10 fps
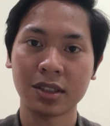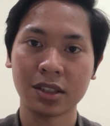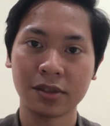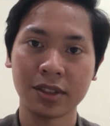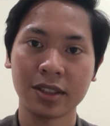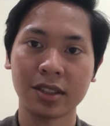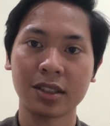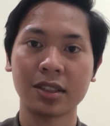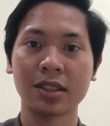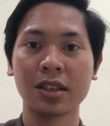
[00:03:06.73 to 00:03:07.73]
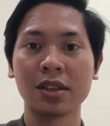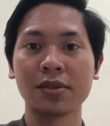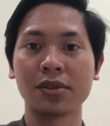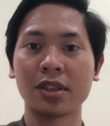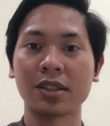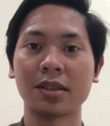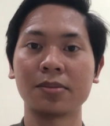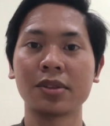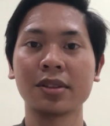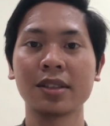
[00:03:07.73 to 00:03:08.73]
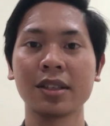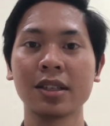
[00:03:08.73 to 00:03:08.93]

and services. For example,